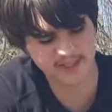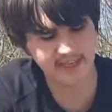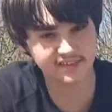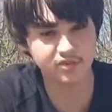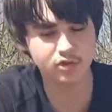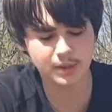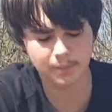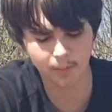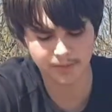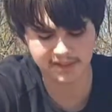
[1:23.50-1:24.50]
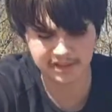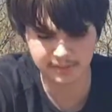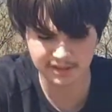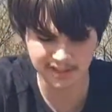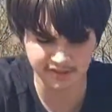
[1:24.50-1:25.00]
get into the pop a little
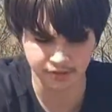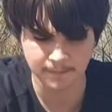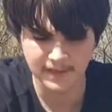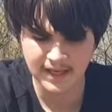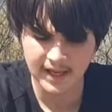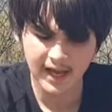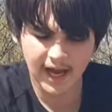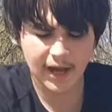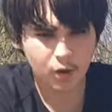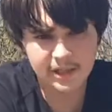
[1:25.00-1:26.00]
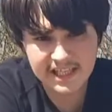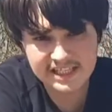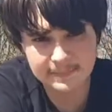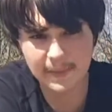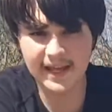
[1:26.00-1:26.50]
bit later. I already
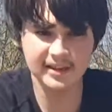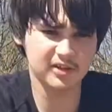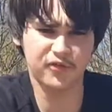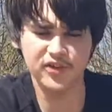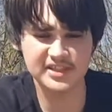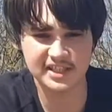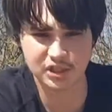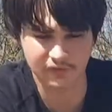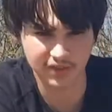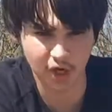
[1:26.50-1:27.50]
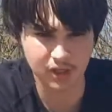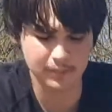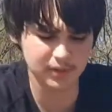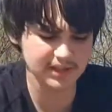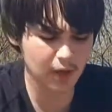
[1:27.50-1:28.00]
explained the physics of the Ollie,
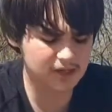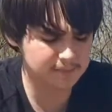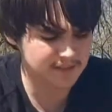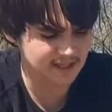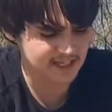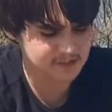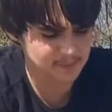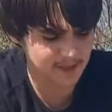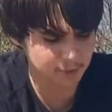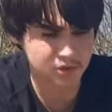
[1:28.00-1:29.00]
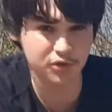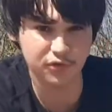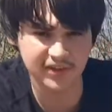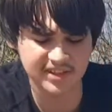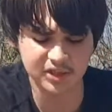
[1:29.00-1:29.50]
but now let me explain what your
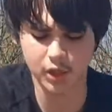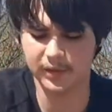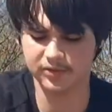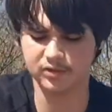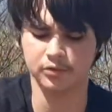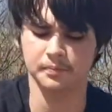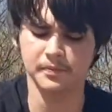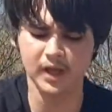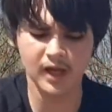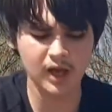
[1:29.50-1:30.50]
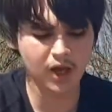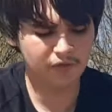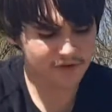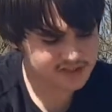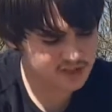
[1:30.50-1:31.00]
feet are going to do.
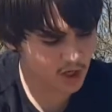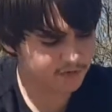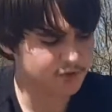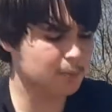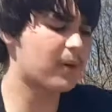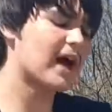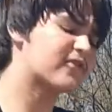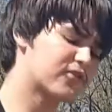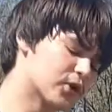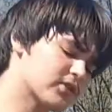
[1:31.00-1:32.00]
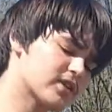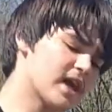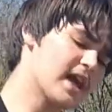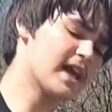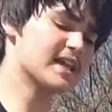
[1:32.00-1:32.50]
First off, your back foot
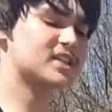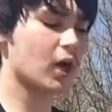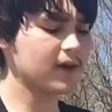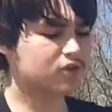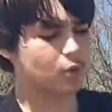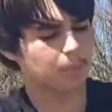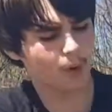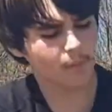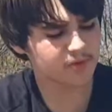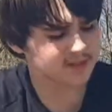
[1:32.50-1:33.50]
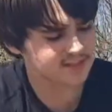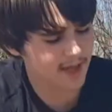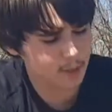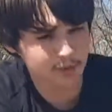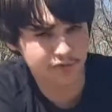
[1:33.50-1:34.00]
is going to pop the
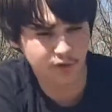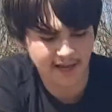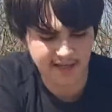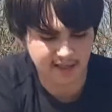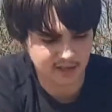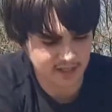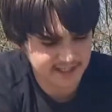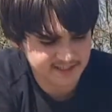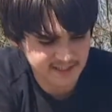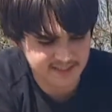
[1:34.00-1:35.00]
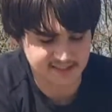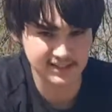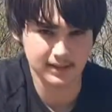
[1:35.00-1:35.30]
tail with your ankle like this.